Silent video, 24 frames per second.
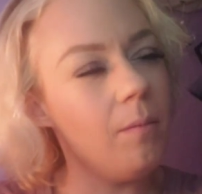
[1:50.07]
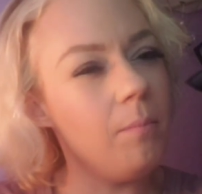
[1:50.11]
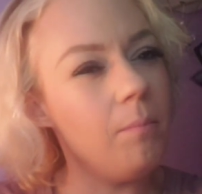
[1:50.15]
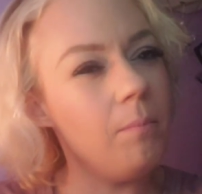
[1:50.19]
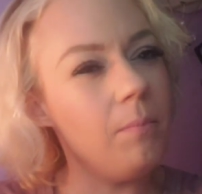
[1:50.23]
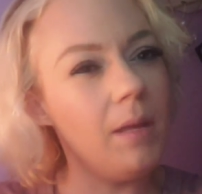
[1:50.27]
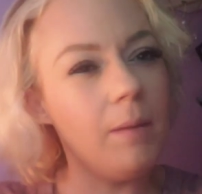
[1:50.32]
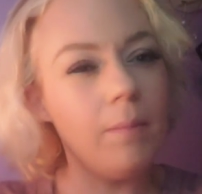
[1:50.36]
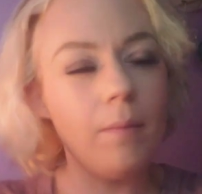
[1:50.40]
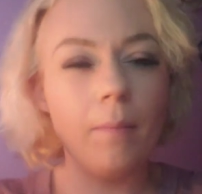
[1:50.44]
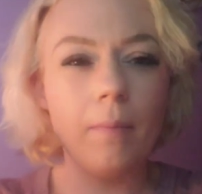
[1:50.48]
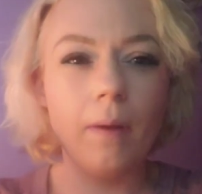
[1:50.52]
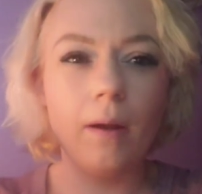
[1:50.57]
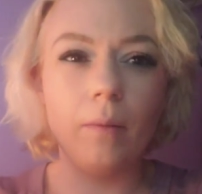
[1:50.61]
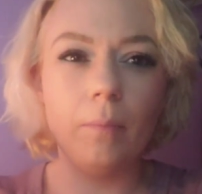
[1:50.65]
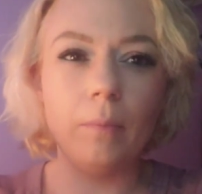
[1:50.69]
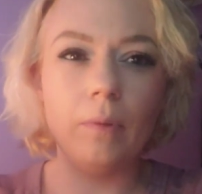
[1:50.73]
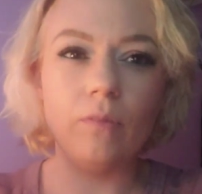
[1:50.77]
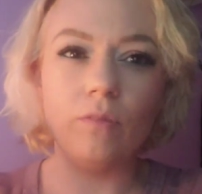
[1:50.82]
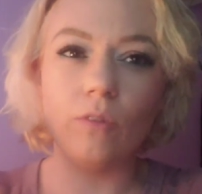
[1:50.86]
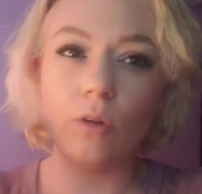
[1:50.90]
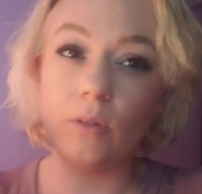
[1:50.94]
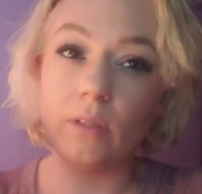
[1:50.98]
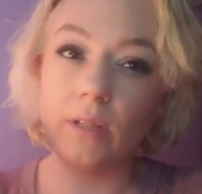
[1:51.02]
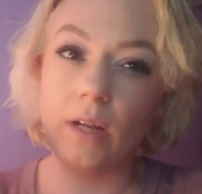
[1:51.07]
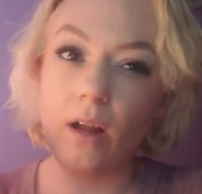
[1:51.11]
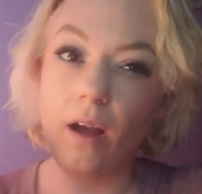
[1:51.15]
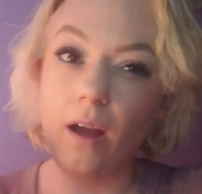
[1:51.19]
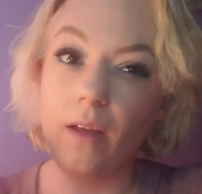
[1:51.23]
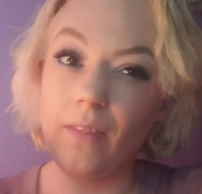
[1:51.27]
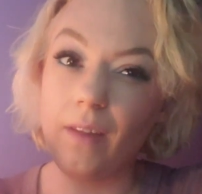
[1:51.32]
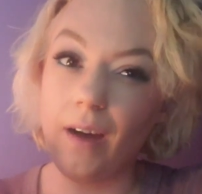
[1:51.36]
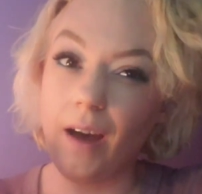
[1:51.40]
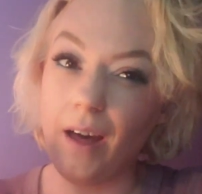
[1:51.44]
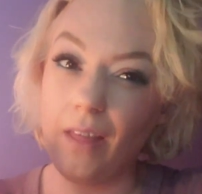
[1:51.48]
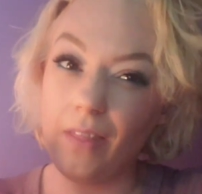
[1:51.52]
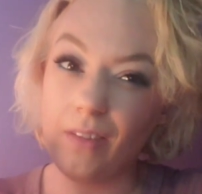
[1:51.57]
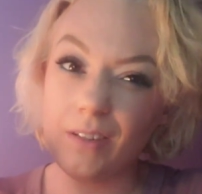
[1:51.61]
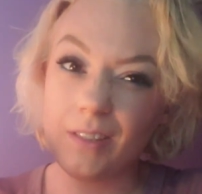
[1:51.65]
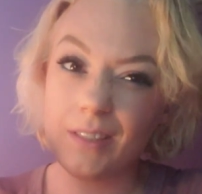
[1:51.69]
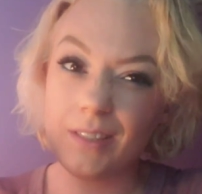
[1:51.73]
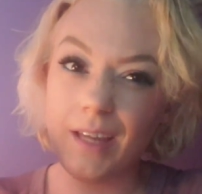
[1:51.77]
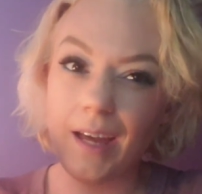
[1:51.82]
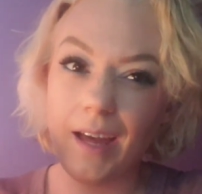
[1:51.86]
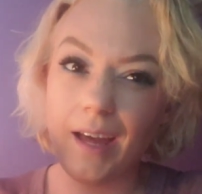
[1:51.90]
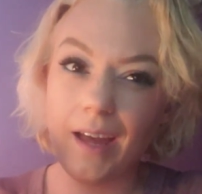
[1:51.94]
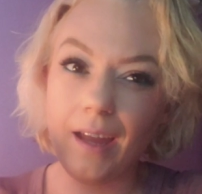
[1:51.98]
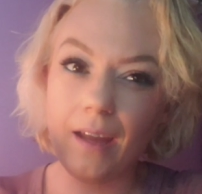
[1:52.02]
maybe Marilyn Monroe did it on the other
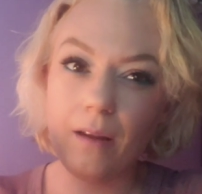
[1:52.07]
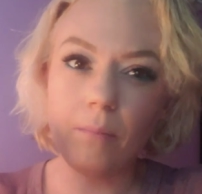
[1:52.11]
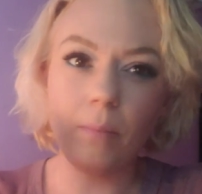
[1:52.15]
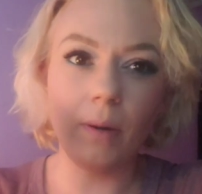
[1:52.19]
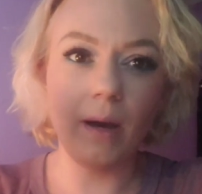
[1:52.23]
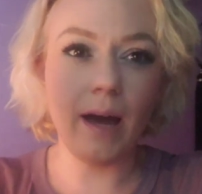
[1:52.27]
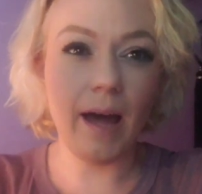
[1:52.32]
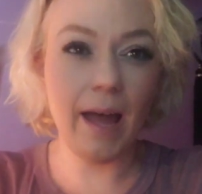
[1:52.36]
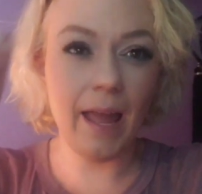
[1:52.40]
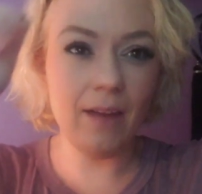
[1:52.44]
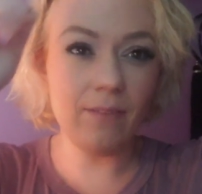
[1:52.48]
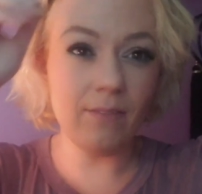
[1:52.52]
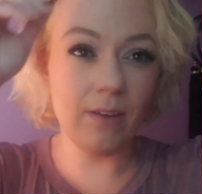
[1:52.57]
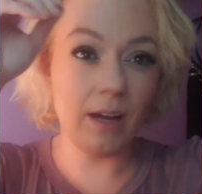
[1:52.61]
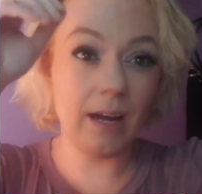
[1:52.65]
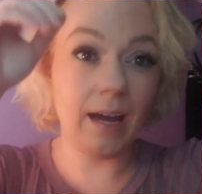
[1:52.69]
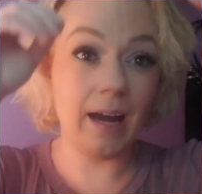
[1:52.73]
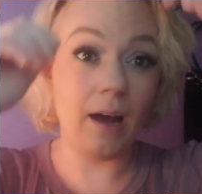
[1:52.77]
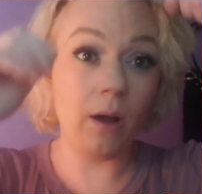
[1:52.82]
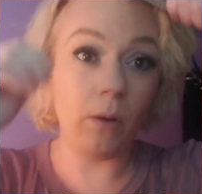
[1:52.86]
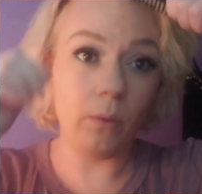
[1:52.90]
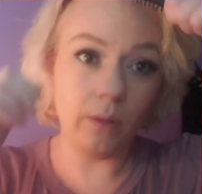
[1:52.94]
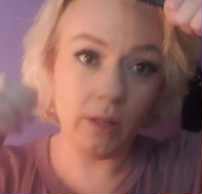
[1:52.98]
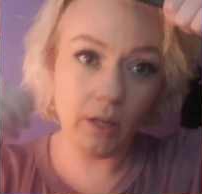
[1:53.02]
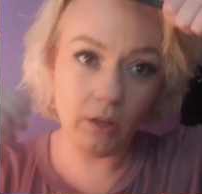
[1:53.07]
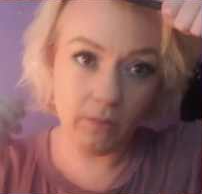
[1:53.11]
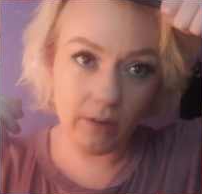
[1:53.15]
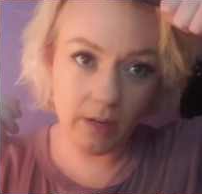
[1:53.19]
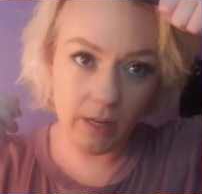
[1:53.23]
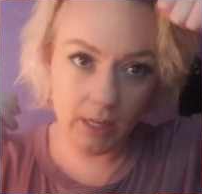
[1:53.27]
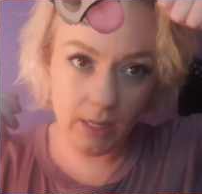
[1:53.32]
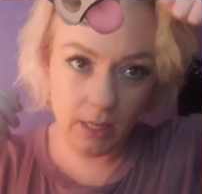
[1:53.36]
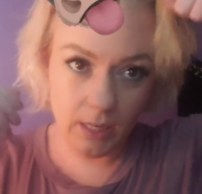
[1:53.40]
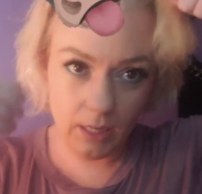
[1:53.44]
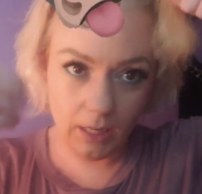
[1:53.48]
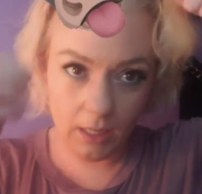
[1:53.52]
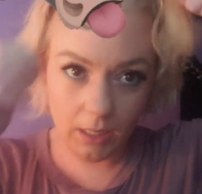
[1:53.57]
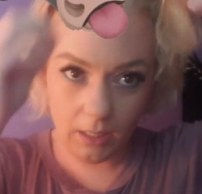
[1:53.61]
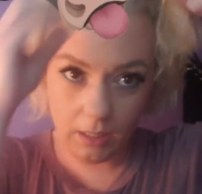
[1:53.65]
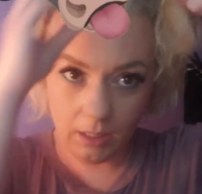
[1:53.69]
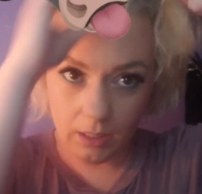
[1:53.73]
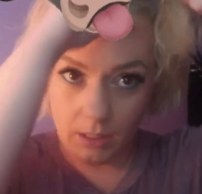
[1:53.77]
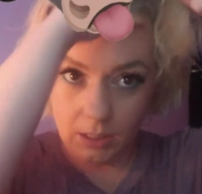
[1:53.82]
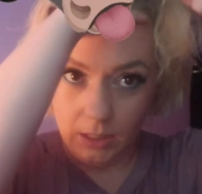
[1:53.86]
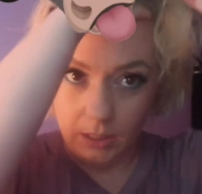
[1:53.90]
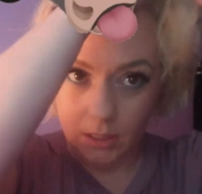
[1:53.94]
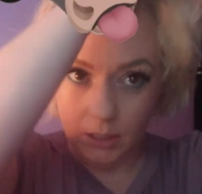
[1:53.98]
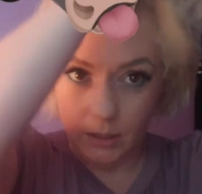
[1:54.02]
side, but I have a cowlick right here.
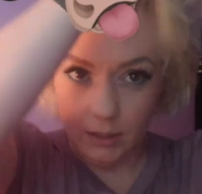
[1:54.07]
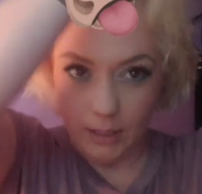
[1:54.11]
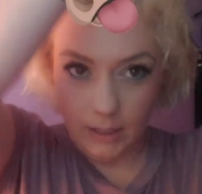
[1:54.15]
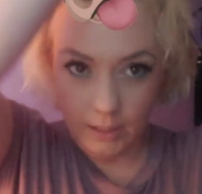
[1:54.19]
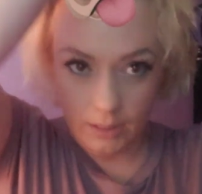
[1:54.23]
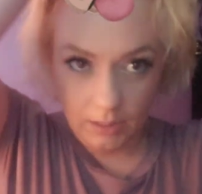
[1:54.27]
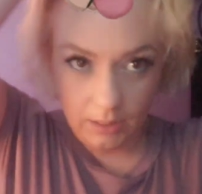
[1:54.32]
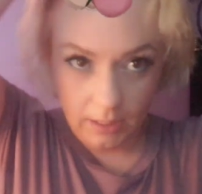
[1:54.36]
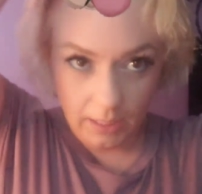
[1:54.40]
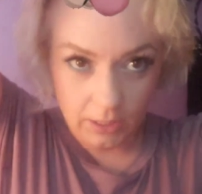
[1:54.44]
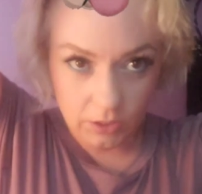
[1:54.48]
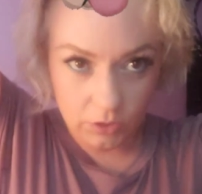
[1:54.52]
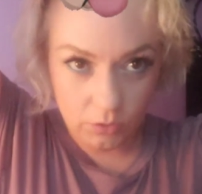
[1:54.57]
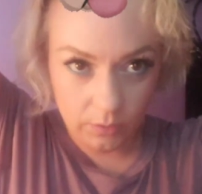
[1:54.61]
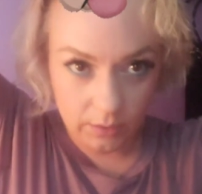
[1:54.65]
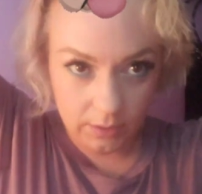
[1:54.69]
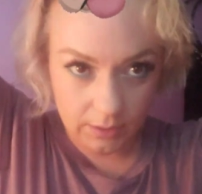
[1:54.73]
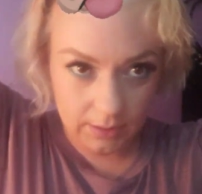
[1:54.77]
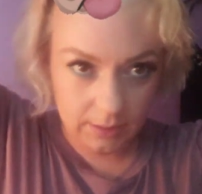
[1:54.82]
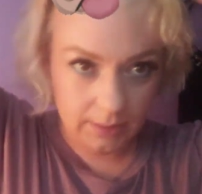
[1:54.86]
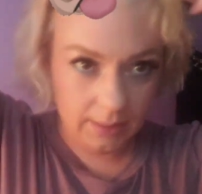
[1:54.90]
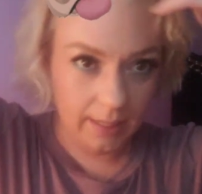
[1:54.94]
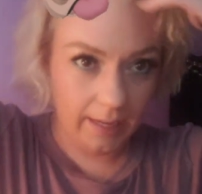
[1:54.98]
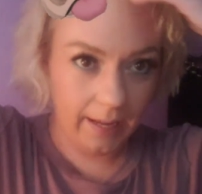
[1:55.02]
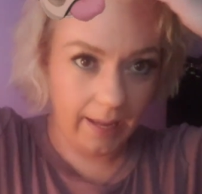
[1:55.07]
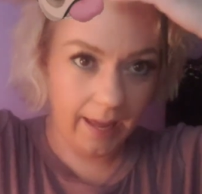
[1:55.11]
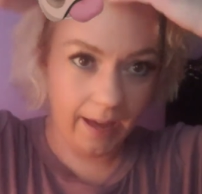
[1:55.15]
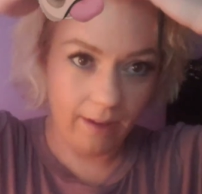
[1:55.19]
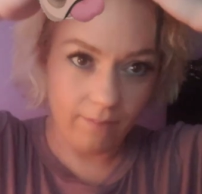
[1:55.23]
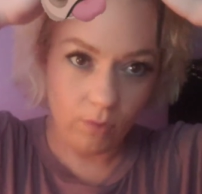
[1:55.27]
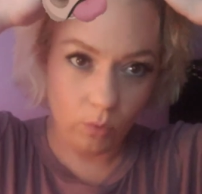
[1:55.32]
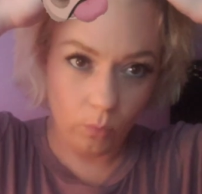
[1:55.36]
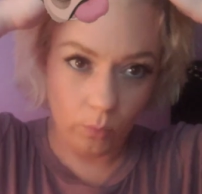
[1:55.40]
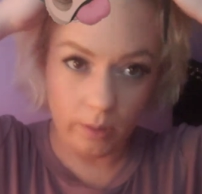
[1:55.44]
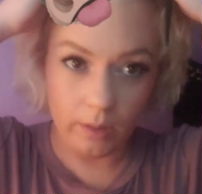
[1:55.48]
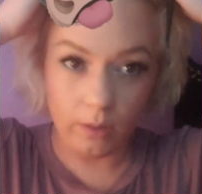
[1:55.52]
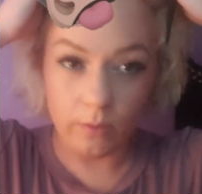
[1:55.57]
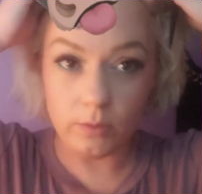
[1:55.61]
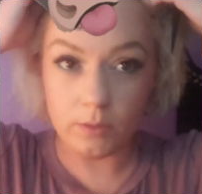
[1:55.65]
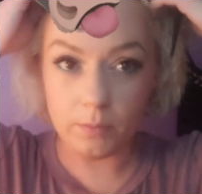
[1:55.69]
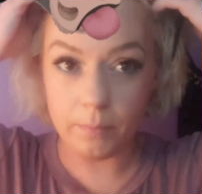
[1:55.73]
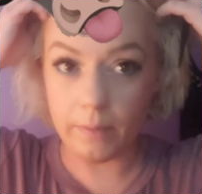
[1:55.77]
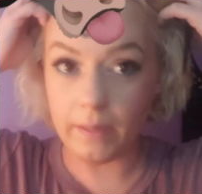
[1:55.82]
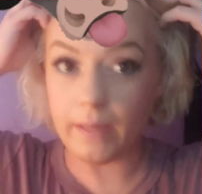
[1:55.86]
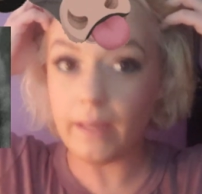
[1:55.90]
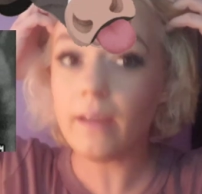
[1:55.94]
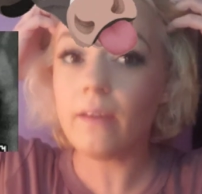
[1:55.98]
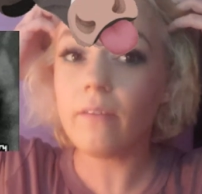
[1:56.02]
Like, as you can see, I have a widow's
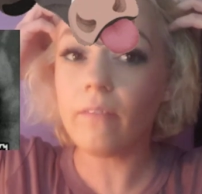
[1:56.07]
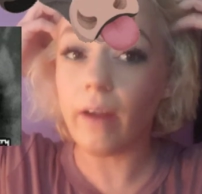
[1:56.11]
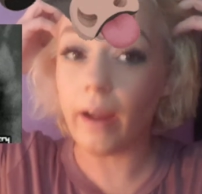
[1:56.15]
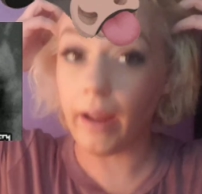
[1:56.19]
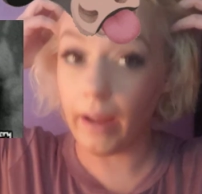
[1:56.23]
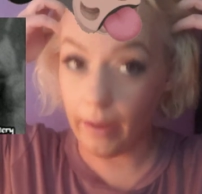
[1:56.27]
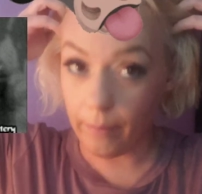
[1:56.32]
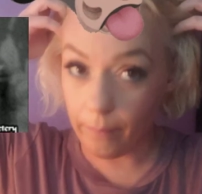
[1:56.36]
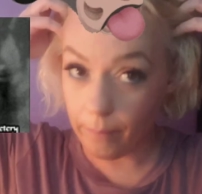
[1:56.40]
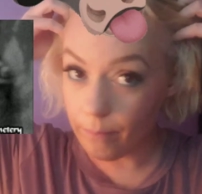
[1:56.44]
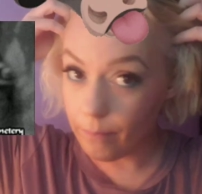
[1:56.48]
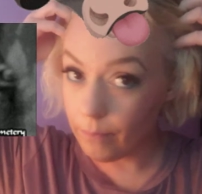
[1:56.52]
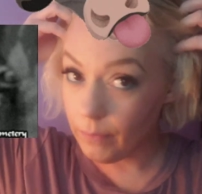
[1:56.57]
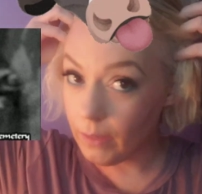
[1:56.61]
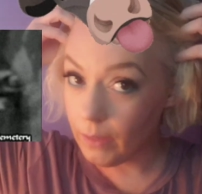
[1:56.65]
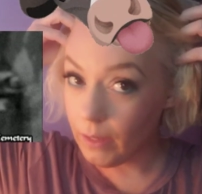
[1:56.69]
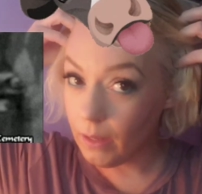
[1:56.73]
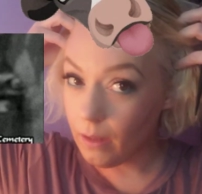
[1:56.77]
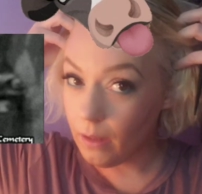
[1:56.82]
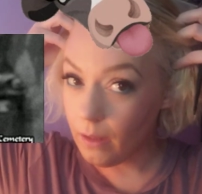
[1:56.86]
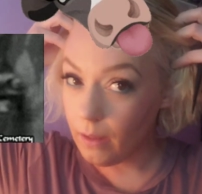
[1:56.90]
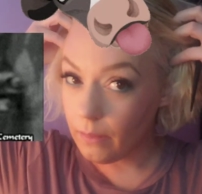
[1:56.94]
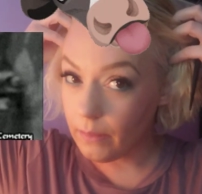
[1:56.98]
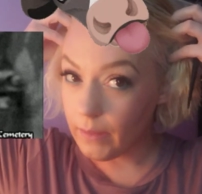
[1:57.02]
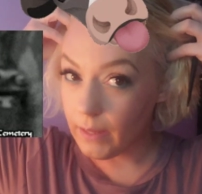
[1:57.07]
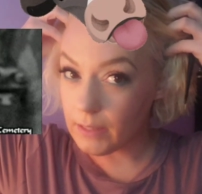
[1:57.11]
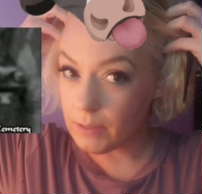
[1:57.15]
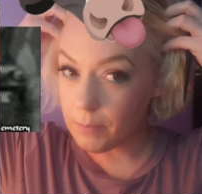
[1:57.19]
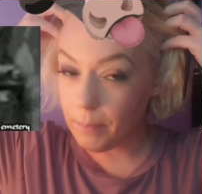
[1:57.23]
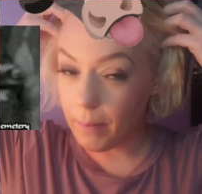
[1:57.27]
peak, right? That's